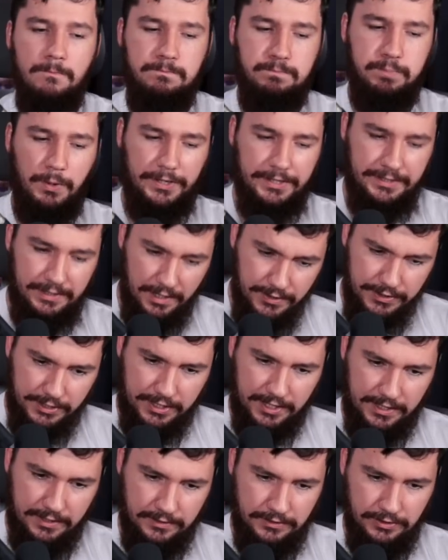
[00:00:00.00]
but in other
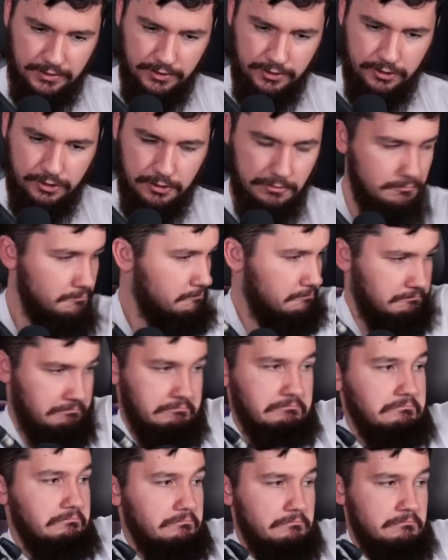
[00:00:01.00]
cases,
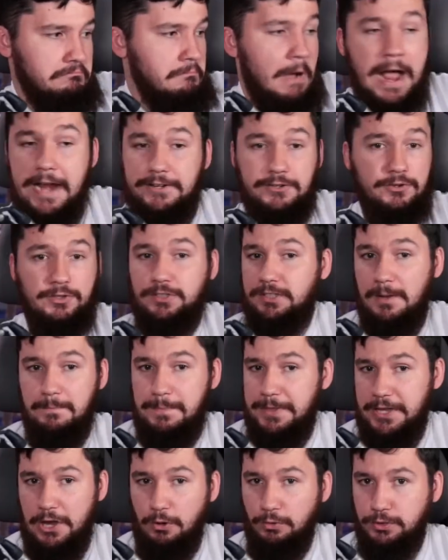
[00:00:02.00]
might do
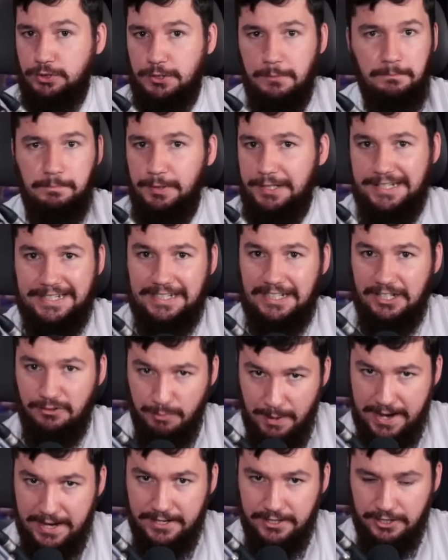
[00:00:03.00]
something else completely
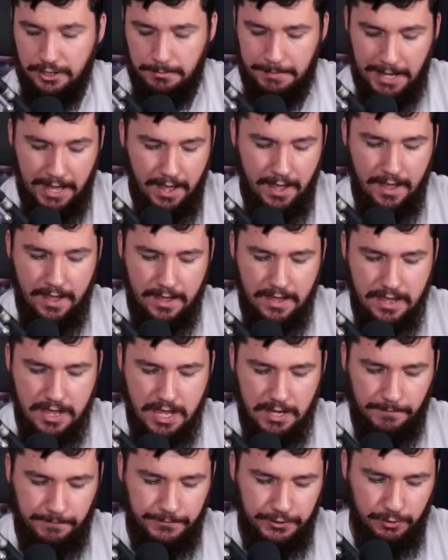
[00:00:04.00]
random.
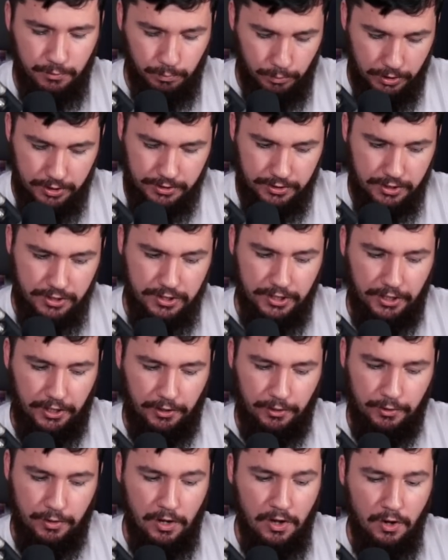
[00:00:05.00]
If you want to
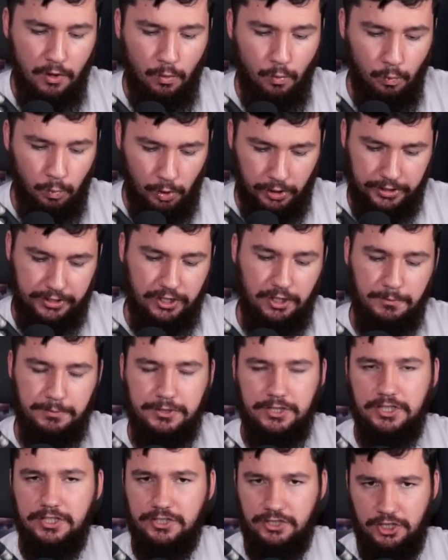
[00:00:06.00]
know what an
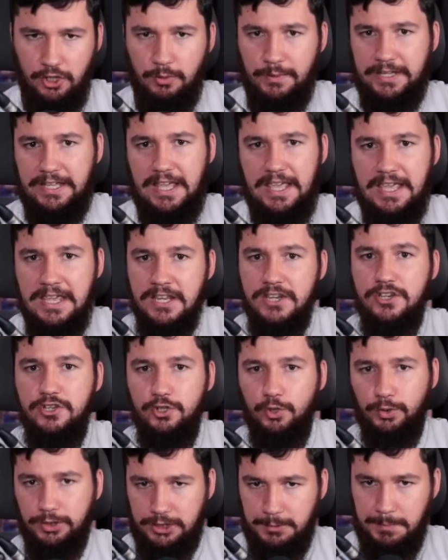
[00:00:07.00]
option is doing in
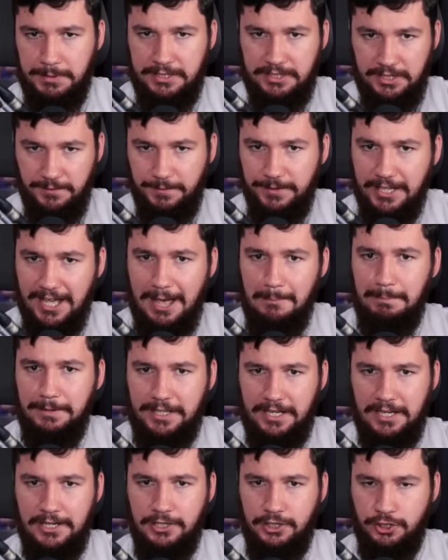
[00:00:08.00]
your specific
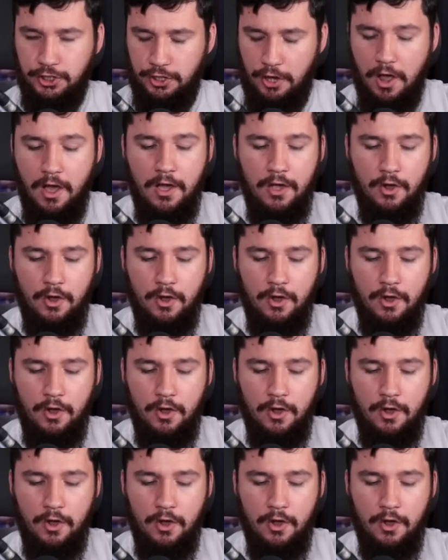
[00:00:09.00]
application,